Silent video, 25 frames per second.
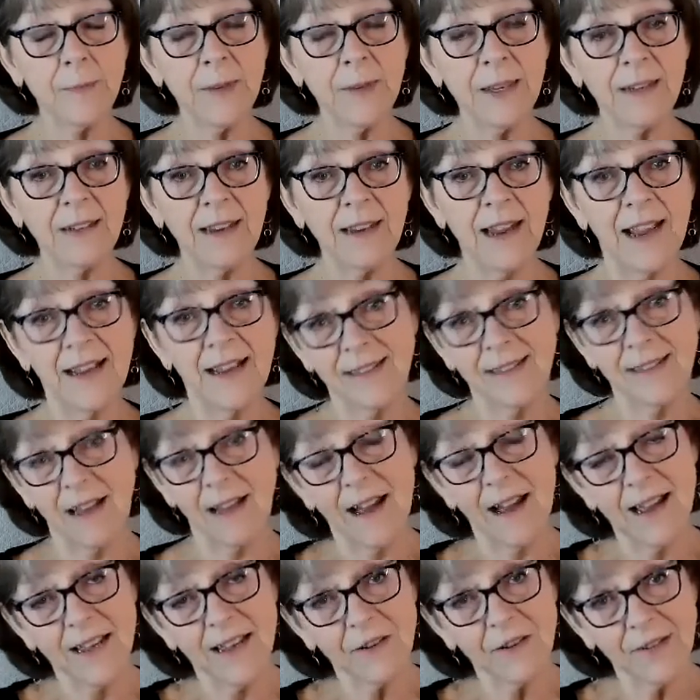but as
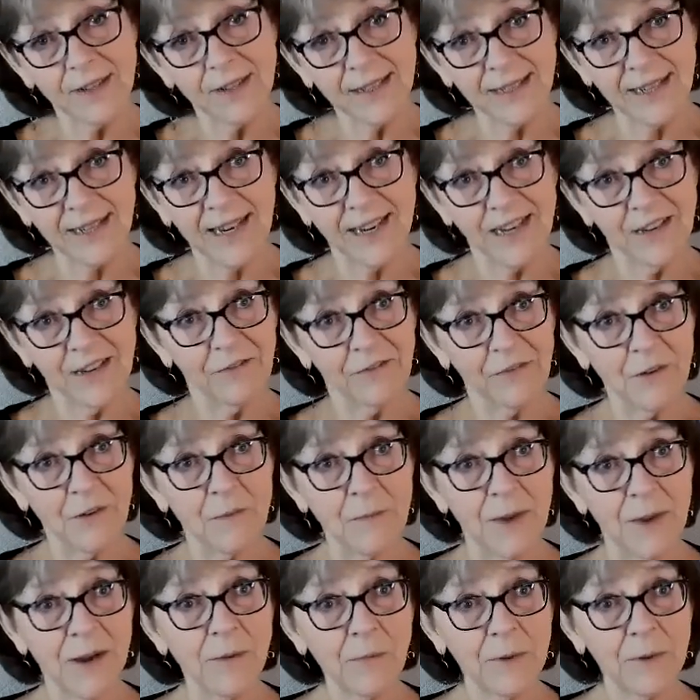I understand it from
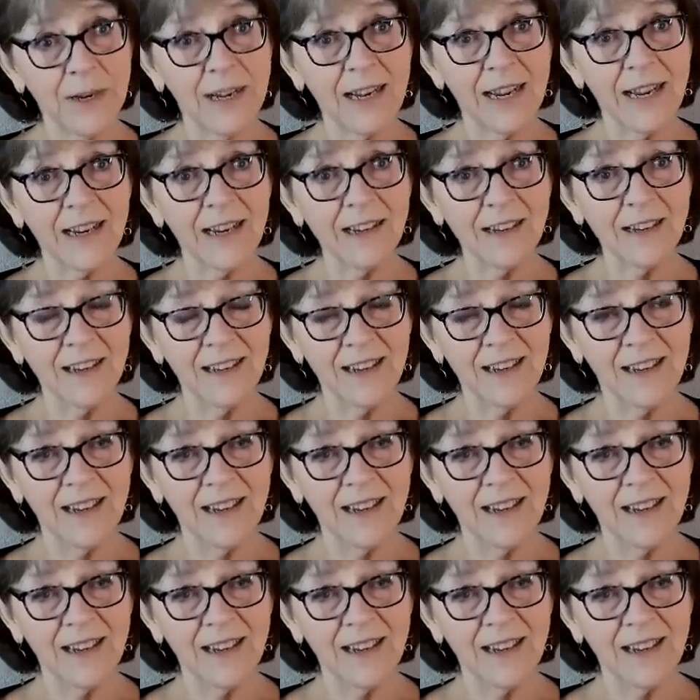my reading,